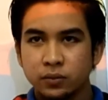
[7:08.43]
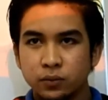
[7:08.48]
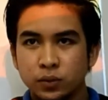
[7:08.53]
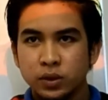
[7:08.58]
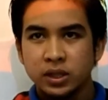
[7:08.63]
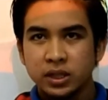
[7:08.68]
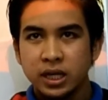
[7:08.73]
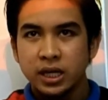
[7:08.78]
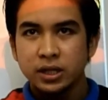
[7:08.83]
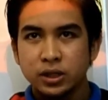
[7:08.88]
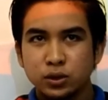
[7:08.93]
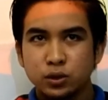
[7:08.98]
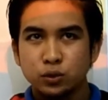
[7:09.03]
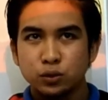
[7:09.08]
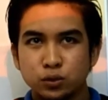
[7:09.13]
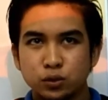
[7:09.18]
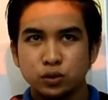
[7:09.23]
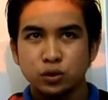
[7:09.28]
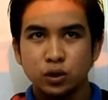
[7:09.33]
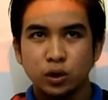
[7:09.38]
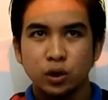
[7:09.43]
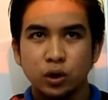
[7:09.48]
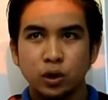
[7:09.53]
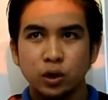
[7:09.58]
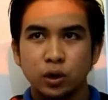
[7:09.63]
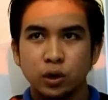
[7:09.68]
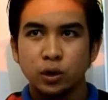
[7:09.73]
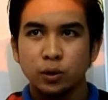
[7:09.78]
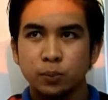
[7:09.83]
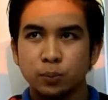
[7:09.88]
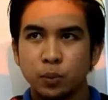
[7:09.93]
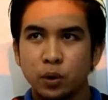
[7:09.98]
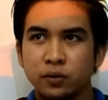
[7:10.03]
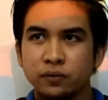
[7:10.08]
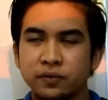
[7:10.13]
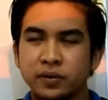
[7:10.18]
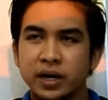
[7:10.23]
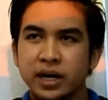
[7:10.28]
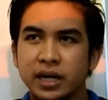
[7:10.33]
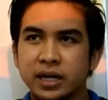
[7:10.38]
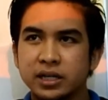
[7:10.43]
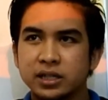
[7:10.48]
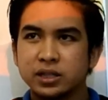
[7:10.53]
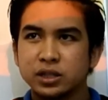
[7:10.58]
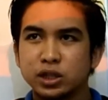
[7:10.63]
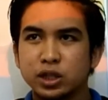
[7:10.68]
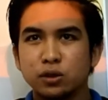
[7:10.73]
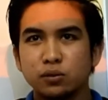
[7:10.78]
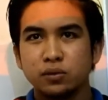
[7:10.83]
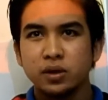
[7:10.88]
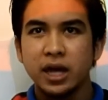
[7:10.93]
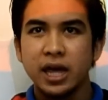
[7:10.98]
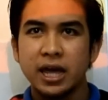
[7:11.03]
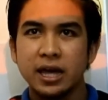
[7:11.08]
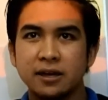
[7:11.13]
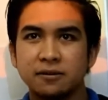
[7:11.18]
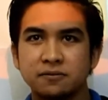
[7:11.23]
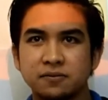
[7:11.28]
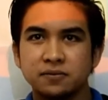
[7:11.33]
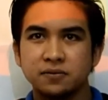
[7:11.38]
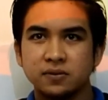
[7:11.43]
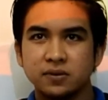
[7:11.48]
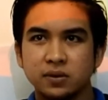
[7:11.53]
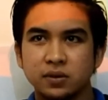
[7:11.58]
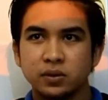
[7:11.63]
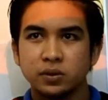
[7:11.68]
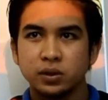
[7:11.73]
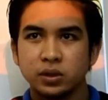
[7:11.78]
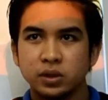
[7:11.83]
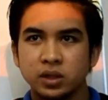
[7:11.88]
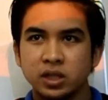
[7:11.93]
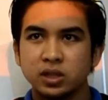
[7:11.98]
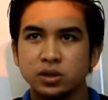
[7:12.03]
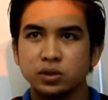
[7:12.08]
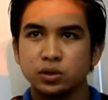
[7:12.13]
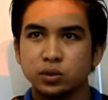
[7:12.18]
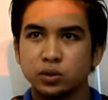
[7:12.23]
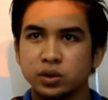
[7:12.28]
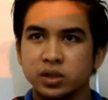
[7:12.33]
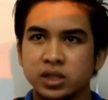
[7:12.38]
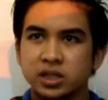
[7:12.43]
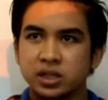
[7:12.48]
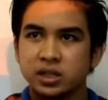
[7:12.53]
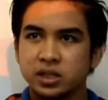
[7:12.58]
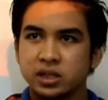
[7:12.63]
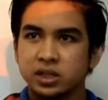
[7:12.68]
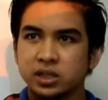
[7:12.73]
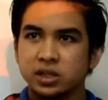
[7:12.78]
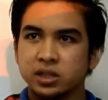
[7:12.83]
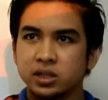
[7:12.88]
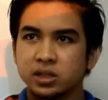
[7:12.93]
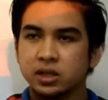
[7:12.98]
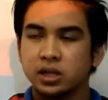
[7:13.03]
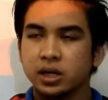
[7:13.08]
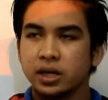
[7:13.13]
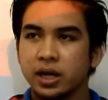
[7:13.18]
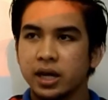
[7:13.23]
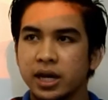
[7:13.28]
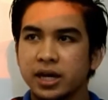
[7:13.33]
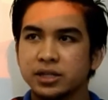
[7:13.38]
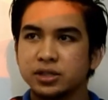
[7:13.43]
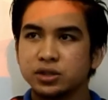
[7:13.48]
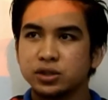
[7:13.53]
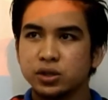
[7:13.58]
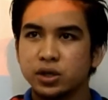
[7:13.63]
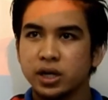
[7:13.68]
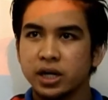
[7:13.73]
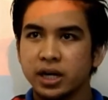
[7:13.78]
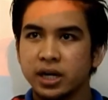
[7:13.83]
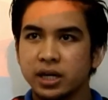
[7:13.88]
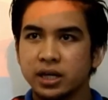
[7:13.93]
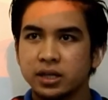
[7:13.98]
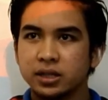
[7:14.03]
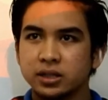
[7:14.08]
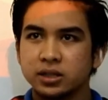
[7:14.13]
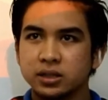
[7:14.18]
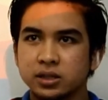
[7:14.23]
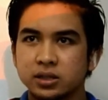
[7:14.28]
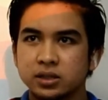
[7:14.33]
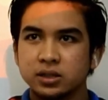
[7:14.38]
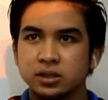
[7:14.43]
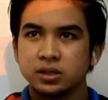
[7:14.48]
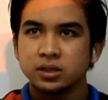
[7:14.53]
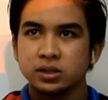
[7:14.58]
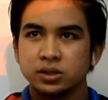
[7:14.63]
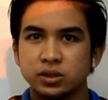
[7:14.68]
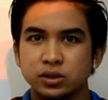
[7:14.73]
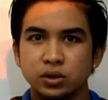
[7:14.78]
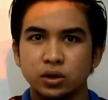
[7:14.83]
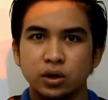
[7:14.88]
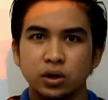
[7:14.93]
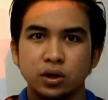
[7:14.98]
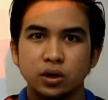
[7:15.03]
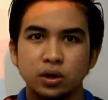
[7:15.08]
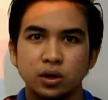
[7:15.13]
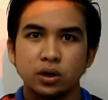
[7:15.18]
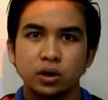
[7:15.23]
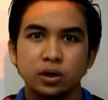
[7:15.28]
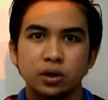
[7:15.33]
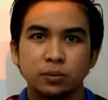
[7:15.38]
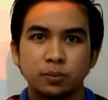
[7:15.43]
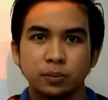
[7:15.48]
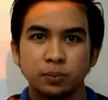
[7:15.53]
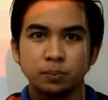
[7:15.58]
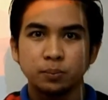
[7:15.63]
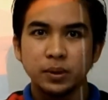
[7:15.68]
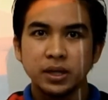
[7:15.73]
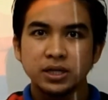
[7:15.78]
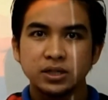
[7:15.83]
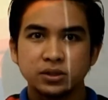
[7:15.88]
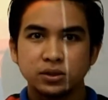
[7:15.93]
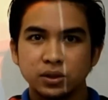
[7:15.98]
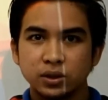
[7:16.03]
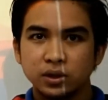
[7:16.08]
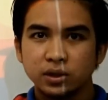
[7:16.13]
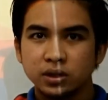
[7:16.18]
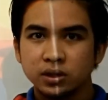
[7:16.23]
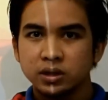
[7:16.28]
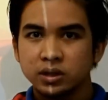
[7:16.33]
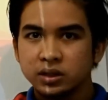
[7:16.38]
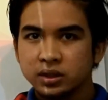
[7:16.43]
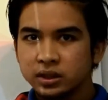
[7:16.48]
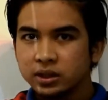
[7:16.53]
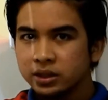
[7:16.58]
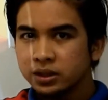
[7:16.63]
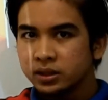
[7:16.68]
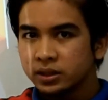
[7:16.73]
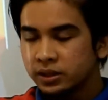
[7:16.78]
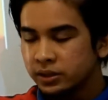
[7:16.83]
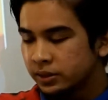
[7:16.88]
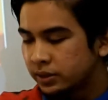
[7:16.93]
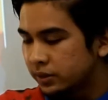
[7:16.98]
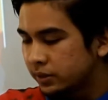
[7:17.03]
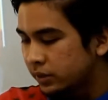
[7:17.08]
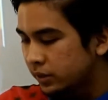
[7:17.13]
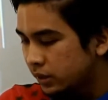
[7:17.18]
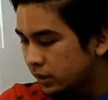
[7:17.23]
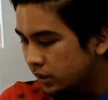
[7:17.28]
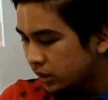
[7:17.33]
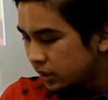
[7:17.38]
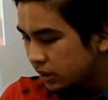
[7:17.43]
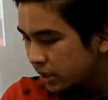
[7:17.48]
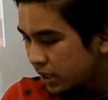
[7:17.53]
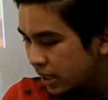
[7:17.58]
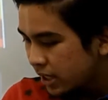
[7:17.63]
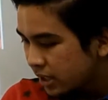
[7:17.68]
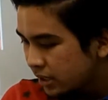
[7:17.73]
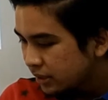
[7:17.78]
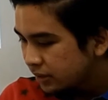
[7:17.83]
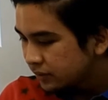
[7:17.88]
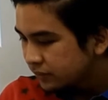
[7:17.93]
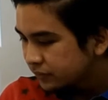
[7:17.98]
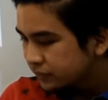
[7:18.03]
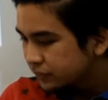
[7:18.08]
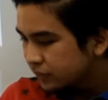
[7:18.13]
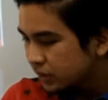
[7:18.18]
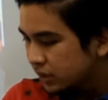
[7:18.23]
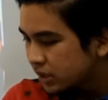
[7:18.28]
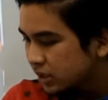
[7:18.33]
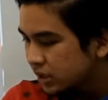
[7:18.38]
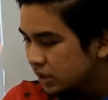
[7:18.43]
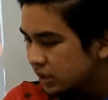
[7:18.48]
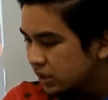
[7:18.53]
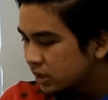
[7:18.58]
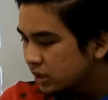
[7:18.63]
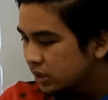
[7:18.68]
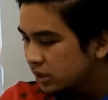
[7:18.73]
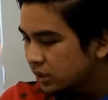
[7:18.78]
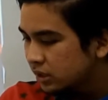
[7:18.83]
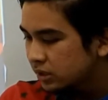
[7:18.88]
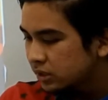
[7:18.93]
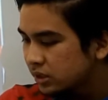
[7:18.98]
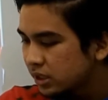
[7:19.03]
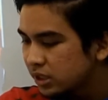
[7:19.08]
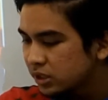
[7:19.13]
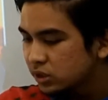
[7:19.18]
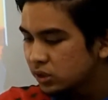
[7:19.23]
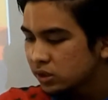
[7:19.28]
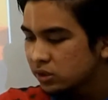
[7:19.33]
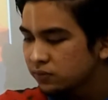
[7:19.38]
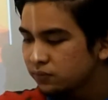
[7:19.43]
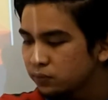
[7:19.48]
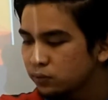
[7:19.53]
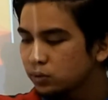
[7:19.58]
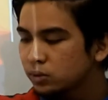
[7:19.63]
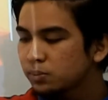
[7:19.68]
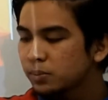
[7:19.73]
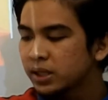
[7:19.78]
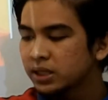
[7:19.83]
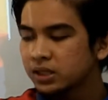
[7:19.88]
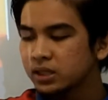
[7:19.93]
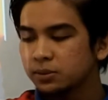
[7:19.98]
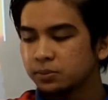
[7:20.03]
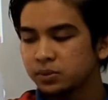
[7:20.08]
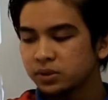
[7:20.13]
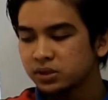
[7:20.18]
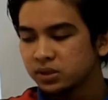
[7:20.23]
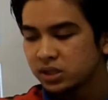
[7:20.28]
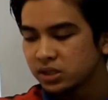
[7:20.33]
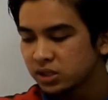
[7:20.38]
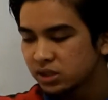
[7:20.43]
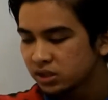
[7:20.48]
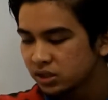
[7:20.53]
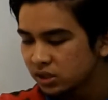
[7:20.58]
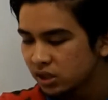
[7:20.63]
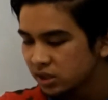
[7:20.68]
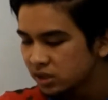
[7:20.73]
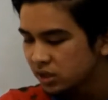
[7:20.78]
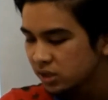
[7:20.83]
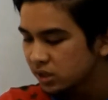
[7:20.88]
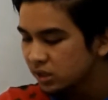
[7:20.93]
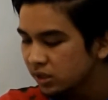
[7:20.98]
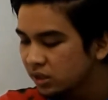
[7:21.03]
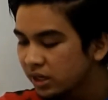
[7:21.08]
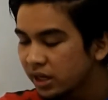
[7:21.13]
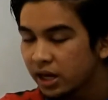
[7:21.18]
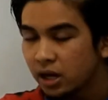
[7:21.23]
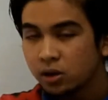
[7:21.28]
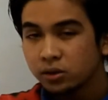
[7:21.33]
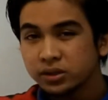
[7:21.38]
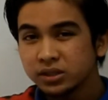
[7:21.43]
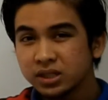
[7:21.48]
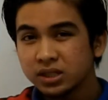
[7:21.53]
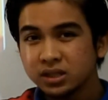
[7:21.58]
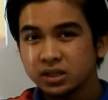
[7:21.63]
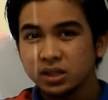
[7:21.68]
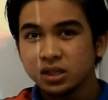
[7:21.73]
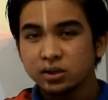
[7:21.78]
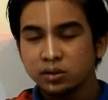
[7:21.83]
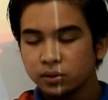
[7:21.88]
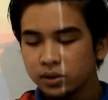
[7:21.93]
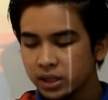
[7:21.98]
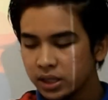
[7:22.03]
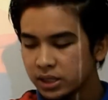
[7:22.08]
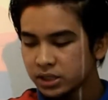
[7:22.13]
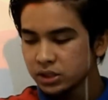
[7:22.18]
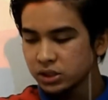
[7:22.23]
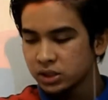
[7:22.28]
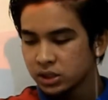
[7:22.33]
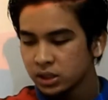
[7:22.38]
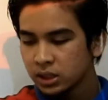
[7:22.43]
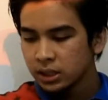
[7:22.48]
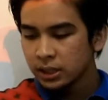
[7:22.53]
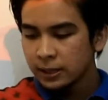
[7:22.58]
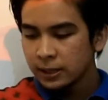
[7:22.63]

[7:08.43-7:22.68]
we can use or provide new app into the Android store or Play Store, and then for the successful market penetration strategy rely on detailed knowledge